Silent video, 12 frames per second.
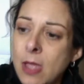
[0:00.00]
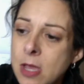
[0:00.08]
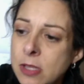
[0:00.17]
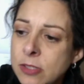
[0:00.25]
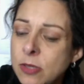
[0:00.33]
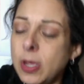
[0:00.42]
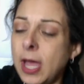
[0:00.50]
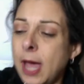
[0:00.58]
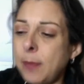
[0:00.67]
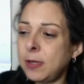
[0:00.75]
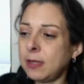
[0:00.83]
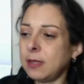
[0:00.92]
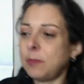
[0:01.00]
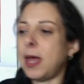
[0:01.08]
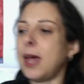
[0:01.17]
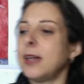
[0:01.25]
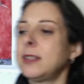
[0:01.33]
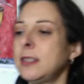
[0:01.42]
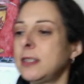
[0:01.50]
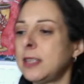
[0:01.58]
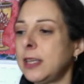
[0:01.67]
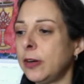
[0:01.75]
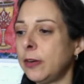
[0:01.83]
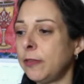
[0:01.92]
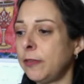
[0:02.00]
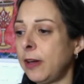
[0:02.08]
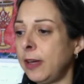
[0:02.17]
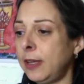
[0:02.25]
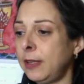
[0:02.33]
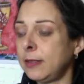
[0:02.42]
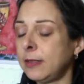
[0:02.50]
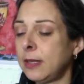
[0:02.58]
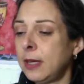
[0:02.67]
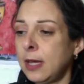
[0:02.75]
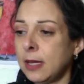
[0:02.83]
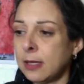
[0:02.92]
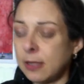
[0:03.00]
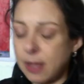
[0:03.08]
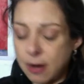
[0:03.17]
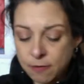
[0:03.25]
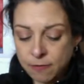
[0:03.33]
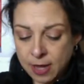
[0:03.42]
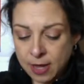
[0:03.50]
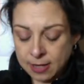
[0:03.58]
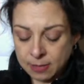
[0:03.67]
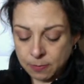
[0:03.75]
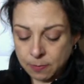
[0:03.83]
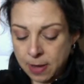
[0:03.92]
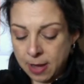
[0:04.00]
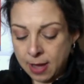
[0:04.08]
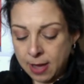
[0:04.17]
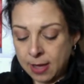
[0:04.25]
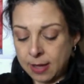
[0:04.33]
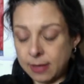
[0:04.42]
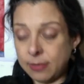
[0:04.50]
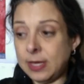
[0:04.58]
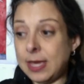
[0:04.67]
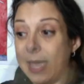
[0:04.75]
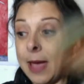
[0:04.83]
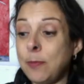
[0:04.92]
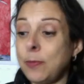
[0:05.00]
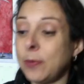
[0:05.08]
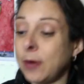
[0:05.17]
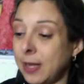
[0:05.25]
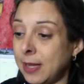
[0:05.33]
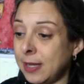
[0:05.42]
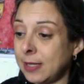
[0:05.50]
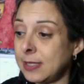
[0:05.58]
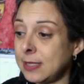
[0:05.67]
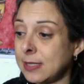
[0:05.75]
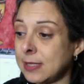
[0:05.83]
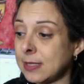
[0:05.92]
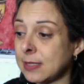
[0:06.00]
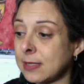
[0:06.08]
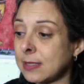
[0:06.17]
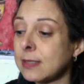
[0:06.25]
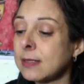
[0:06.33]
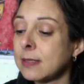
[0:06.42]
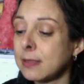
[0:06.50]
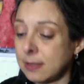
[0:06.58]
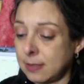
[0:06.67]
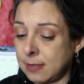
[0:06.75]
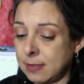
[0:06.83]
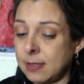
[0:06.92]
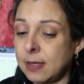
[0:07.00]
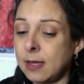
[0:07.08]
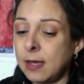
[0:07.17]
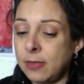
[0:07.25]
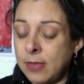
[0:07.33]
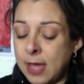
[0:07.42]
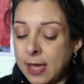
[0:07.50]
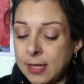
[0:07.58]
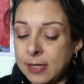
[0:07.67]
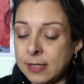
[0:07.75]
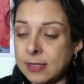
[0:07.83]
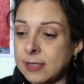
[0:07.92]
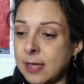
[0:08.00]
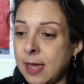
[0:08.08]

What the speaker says: So what happened in the past is the Hierophant, clarified by the Empress, that is